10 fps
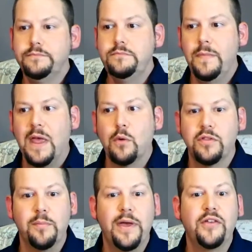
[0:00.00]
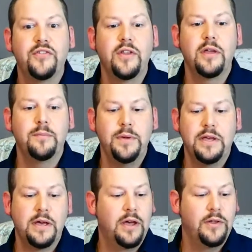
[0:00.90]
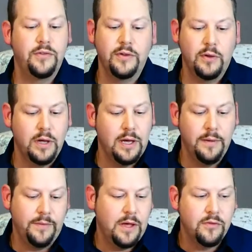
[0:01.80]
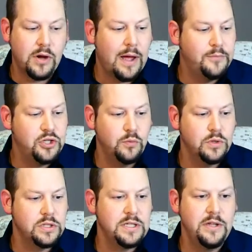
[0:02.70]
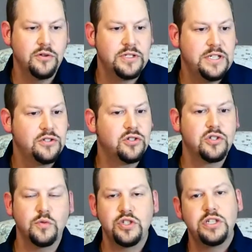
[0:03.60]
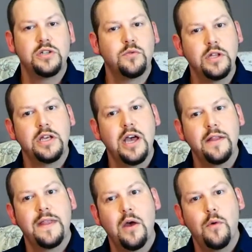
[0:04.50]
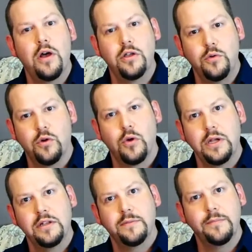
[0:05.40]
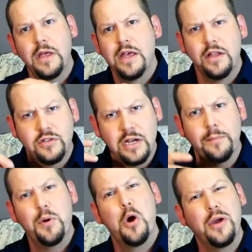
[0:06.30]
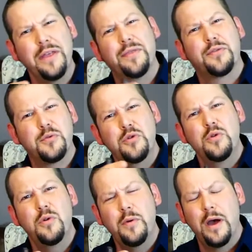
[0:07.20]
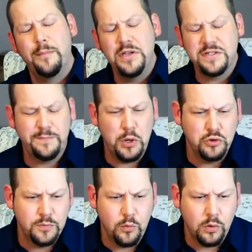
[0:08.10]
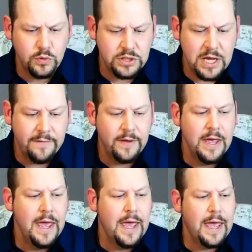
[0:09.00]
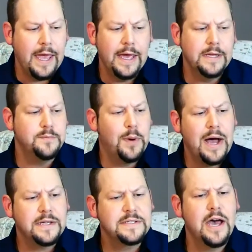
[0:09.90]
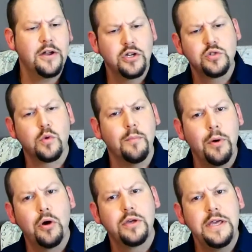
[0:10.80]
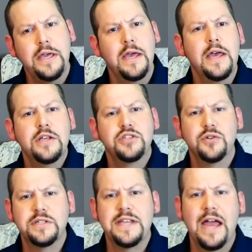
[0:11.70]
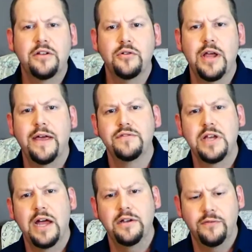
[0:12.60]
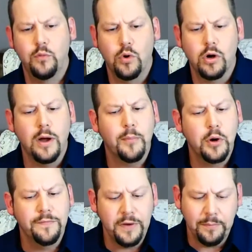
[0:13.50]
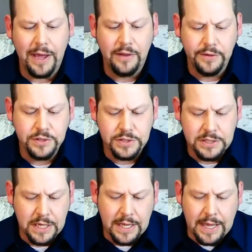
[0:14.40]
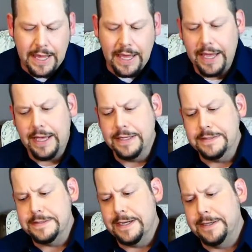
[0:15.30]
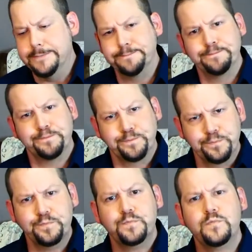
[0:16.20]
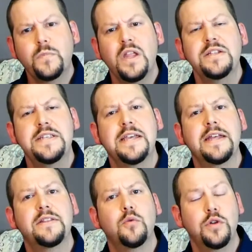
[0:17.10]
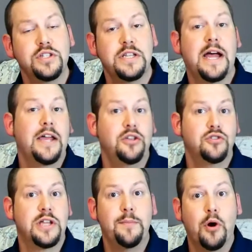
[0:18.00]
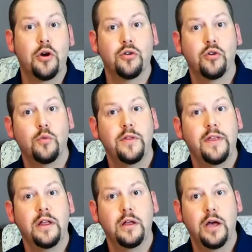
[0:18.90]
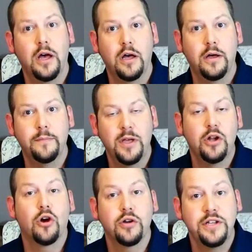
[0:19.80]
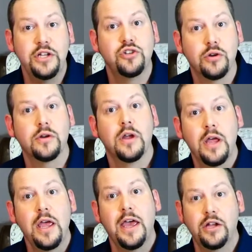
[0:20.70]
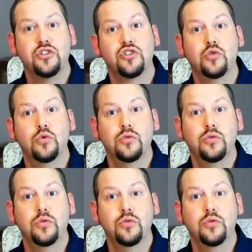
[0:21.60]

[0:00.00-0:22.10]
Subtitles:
they were the best thing, because the other option was either scissors, which didn't really cut that well. You were going to try to poke it through a piece of poster board, was tough, and box cutters were bulky, so X-Acto knives kind of were a perfect balance. And to get the ones that I used, I partnered with an art teacher at a school